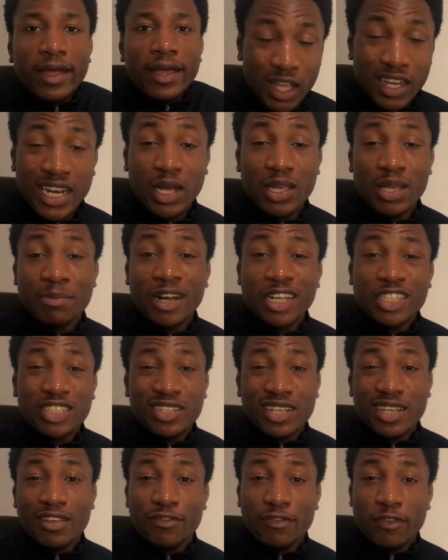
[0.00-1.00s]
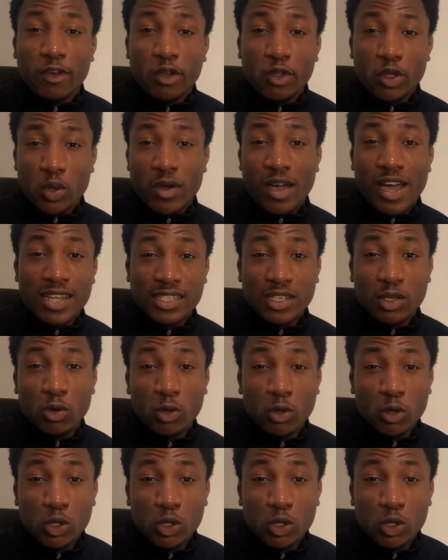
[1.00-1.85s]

Now, imagine if you were asking all those